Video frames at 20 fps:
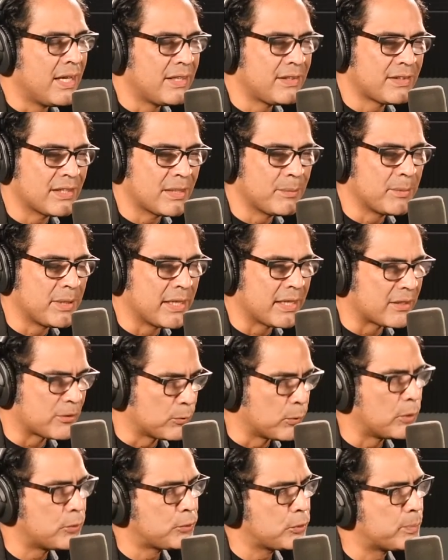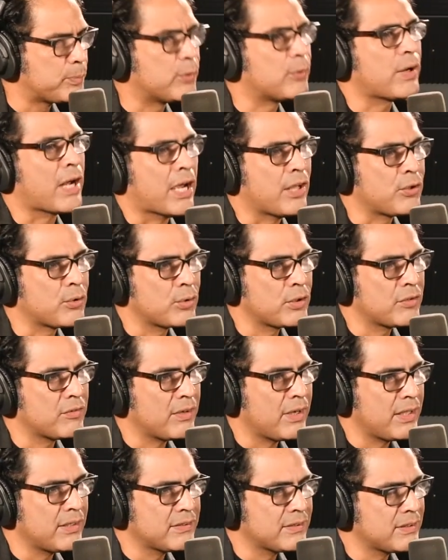And tell me, like, we'll support Android
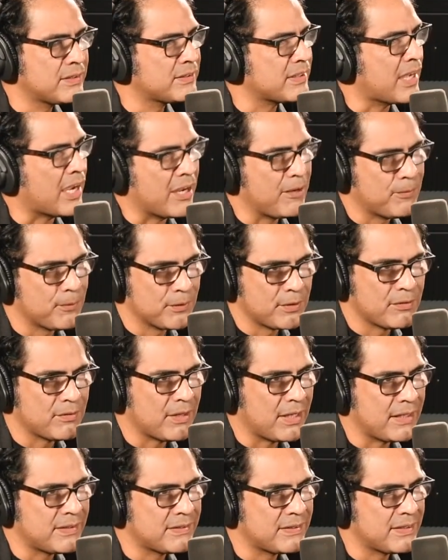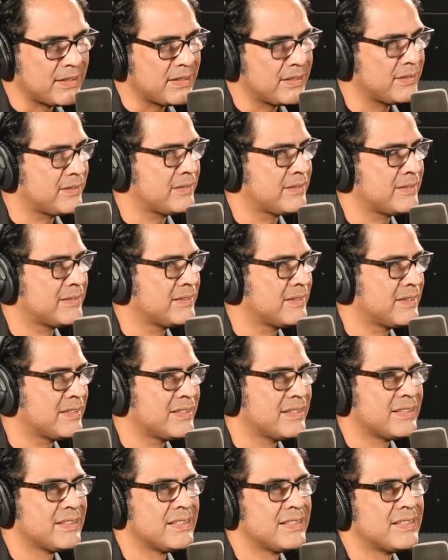devices, iPhone devices,
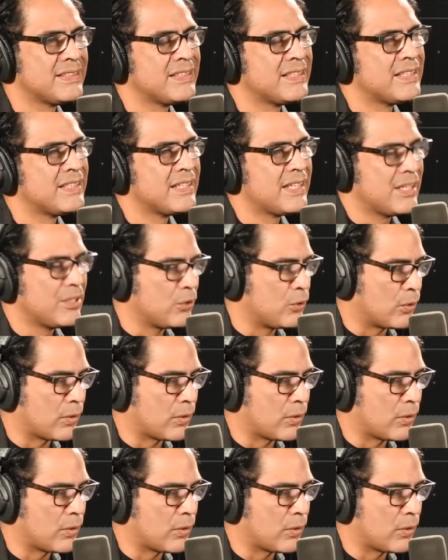iOS, uh, and your